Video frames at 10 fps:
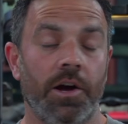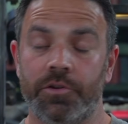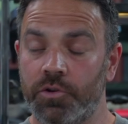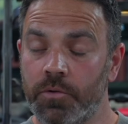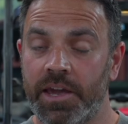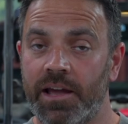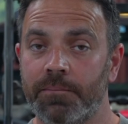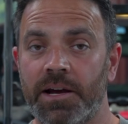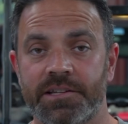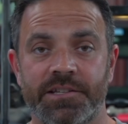You can
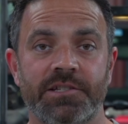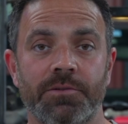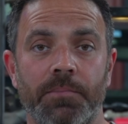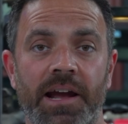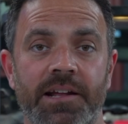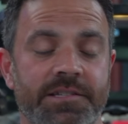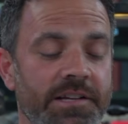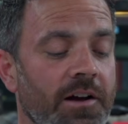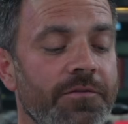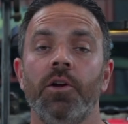buy the sensor by
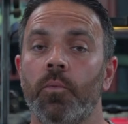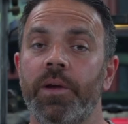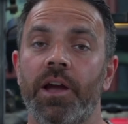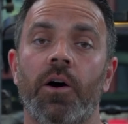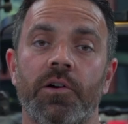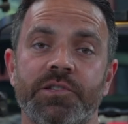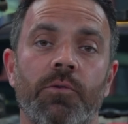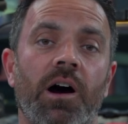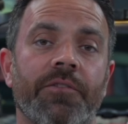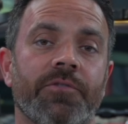itself. We
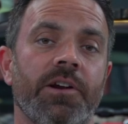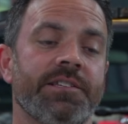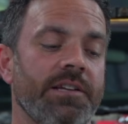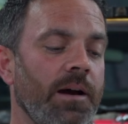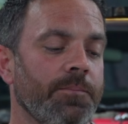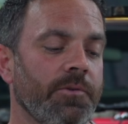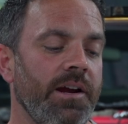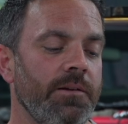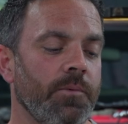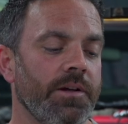also offer it as an
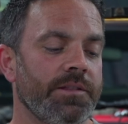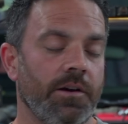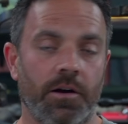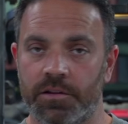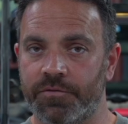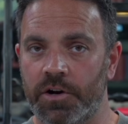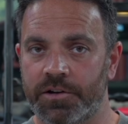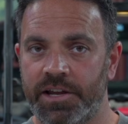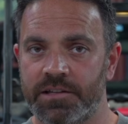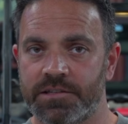upgrade with all of our
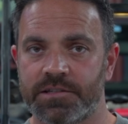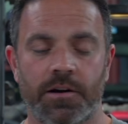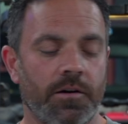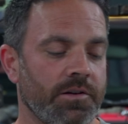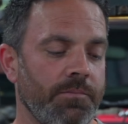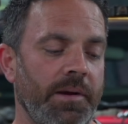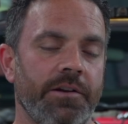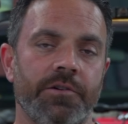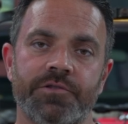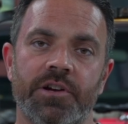kits, our
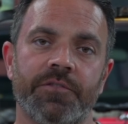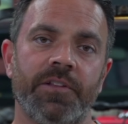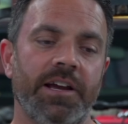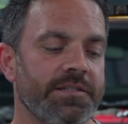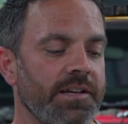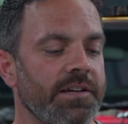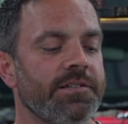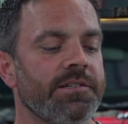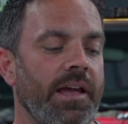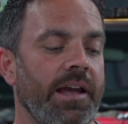Commanders, our Flex
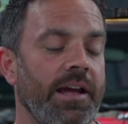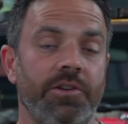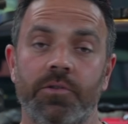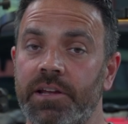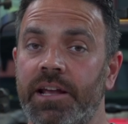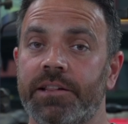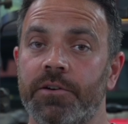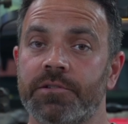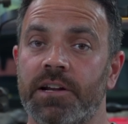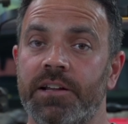Links, and you can get
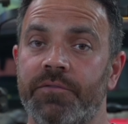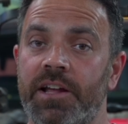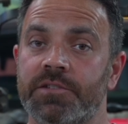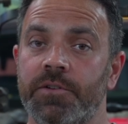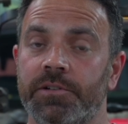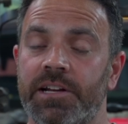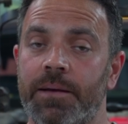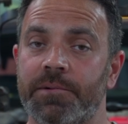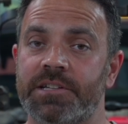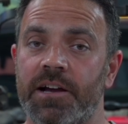those on
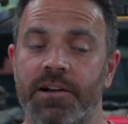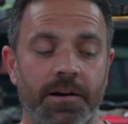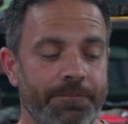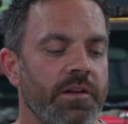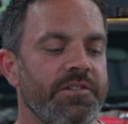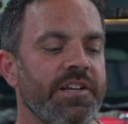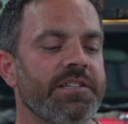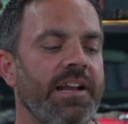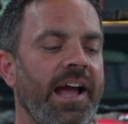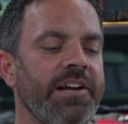advancedfueldynamics.com. Does
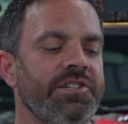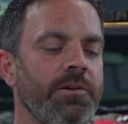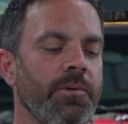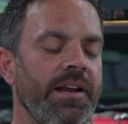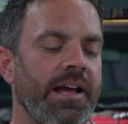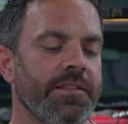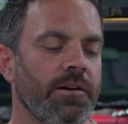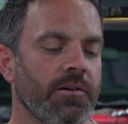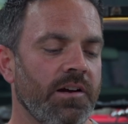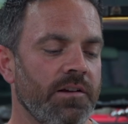it actually read
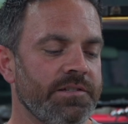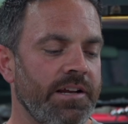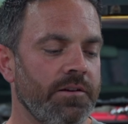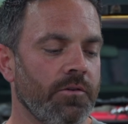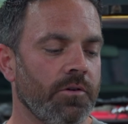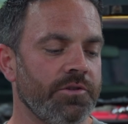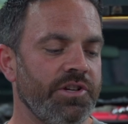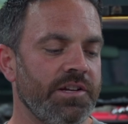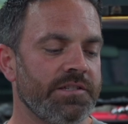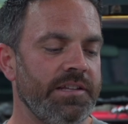ethanol content or
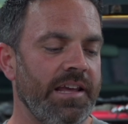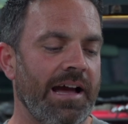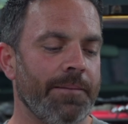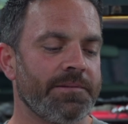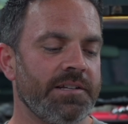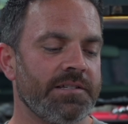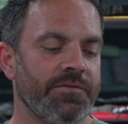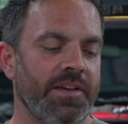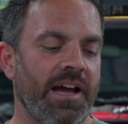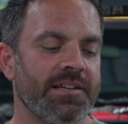just the absence
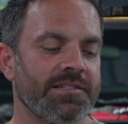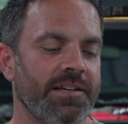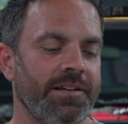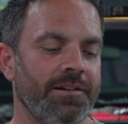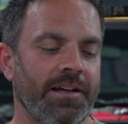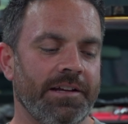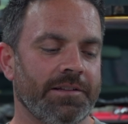of gasoline like the